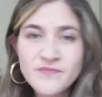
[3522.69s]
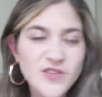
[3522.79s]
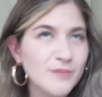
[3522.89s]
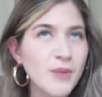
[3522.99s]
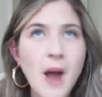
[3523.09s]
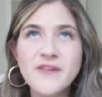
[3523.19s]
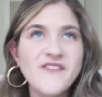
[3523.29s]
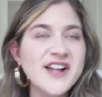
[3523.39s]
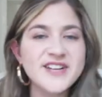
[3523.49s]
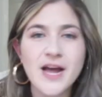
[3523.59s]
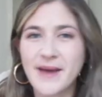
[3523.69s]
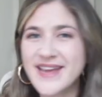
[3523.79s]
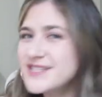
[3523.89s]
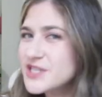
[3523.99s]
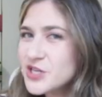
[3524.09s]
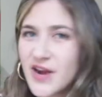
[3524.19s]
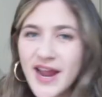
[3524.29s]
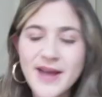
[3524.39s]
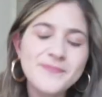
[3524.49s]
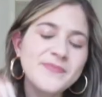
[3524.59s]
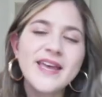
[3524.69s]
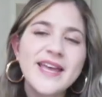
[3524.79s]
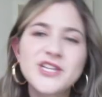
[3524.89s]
You could probably find it on my Instagram.